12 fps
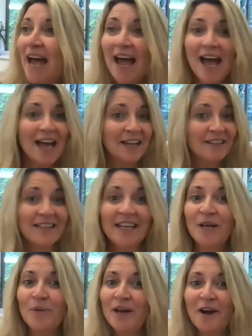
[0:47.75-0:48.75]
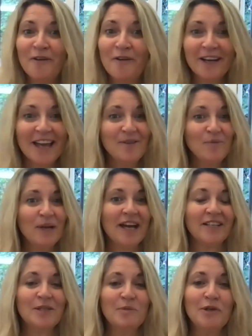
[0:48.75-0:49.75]
And here we are again. We
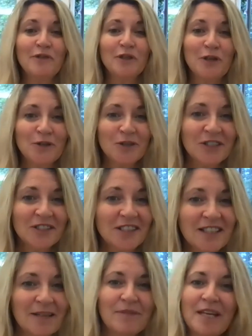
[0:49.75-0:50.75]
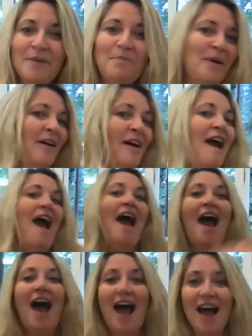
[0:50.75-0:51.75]
had to move the concert to September
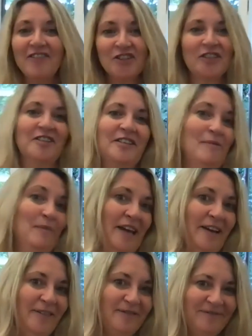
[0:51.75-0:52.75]
and the sun's coming out.